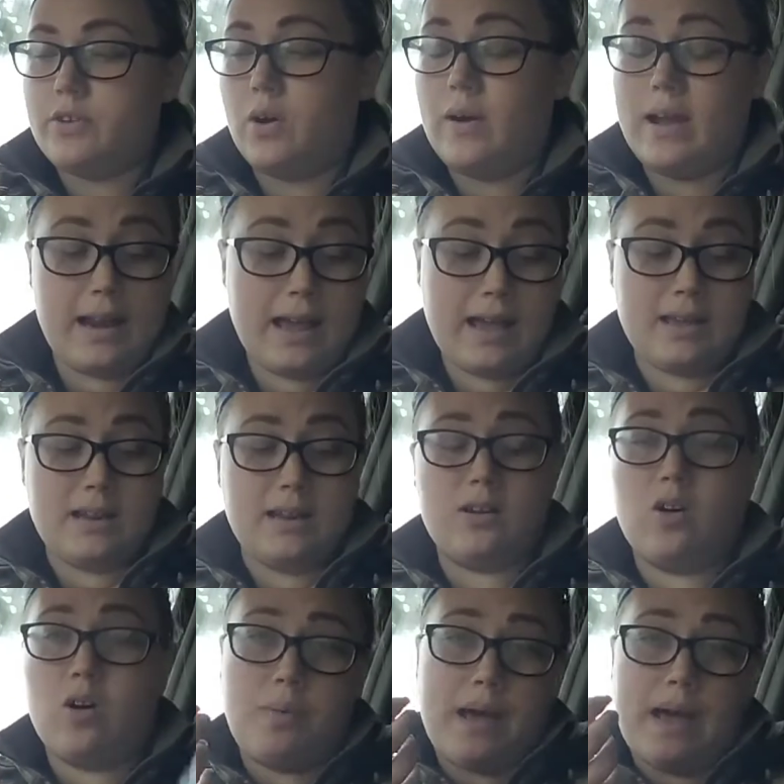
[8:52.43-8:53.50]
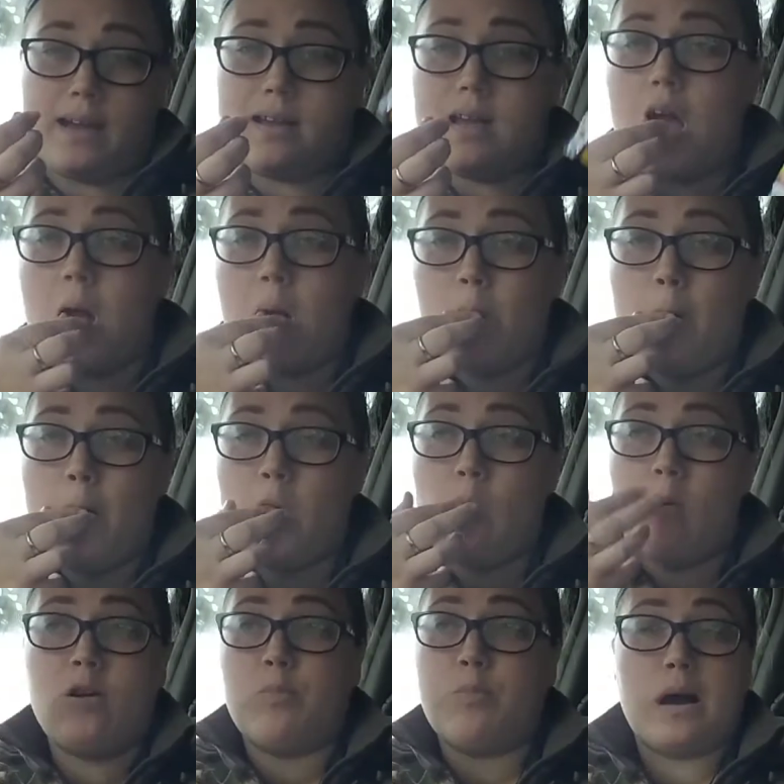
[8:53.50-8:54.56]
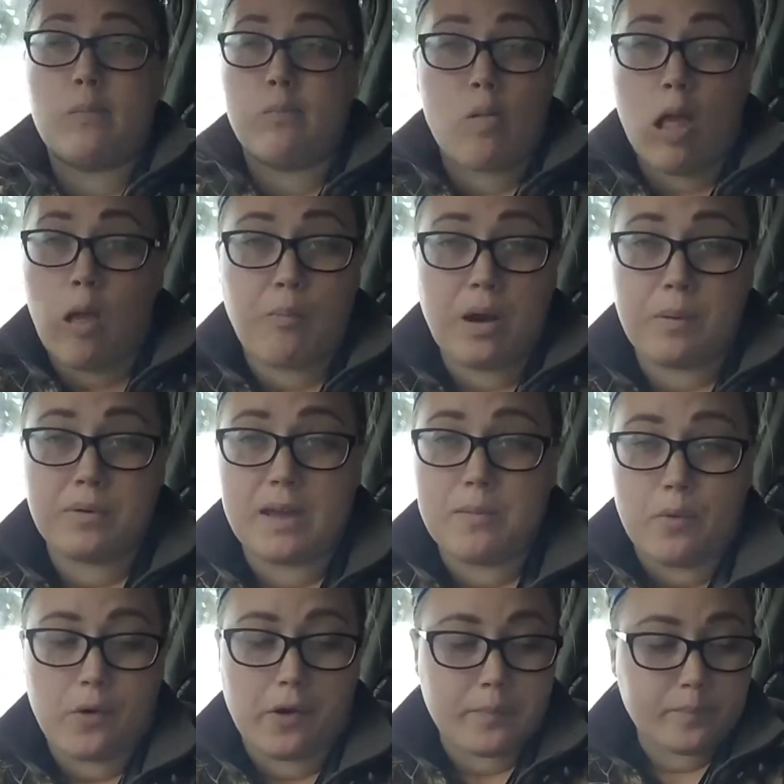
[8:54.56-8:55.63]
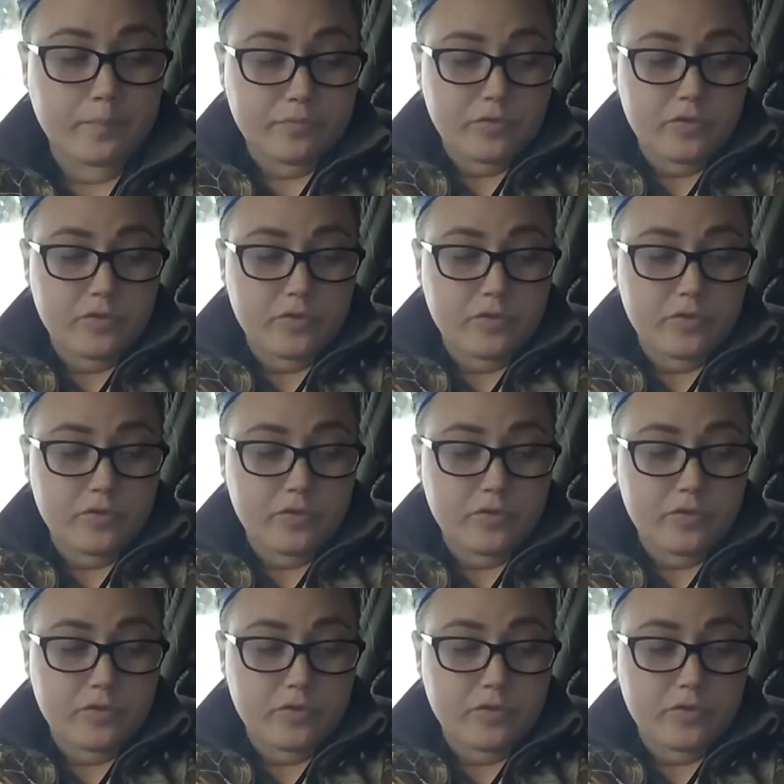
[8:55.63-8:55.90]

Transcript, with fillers: So, and I can eat a whole pack, no problem, and probably eat more.